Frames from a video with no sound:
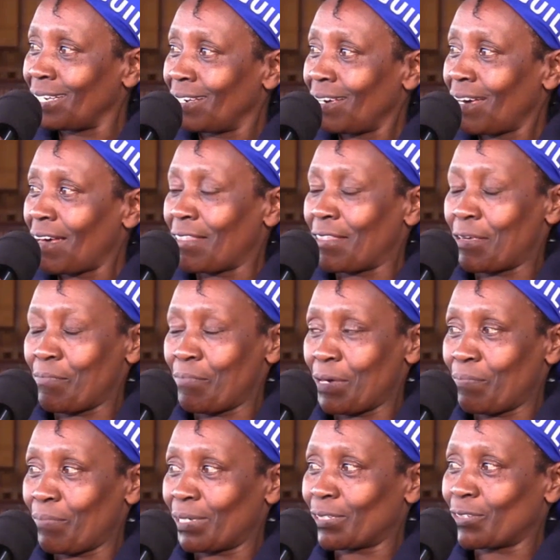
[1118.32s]
are they
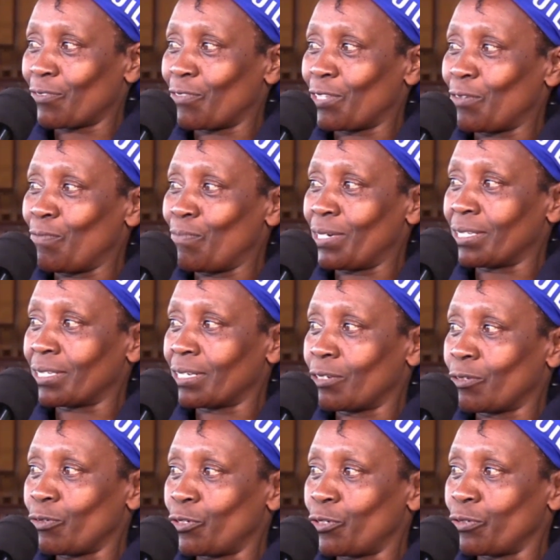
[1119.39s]
members of the Women's
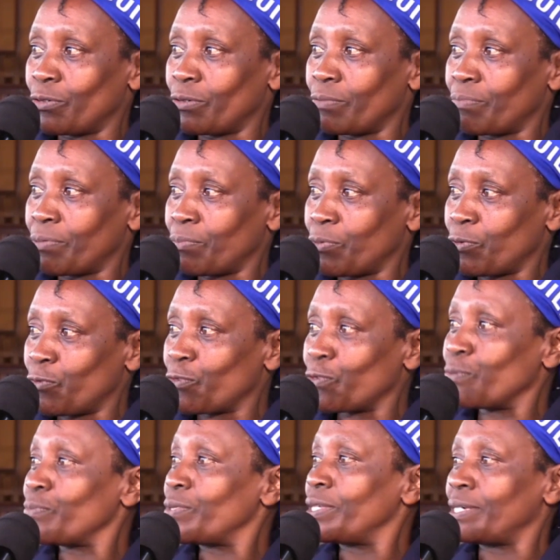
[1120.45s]
Guild or people
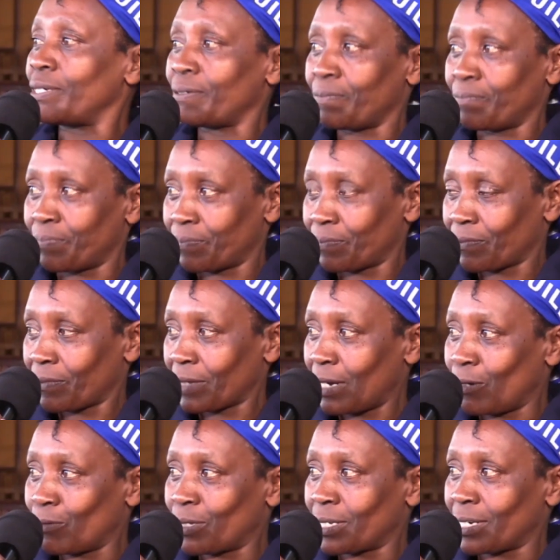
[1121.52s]
from the
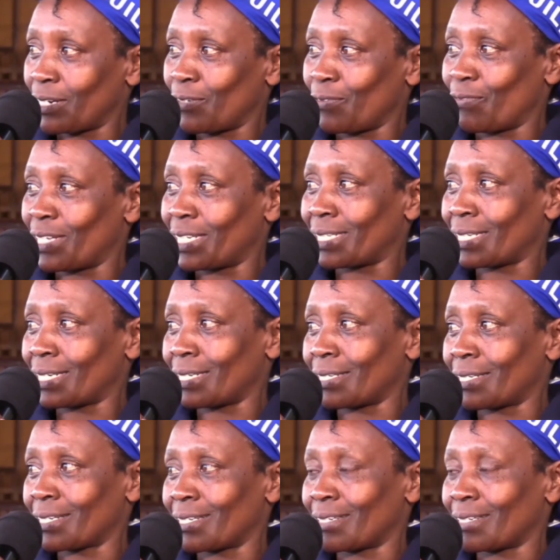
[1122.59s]
outside of the church?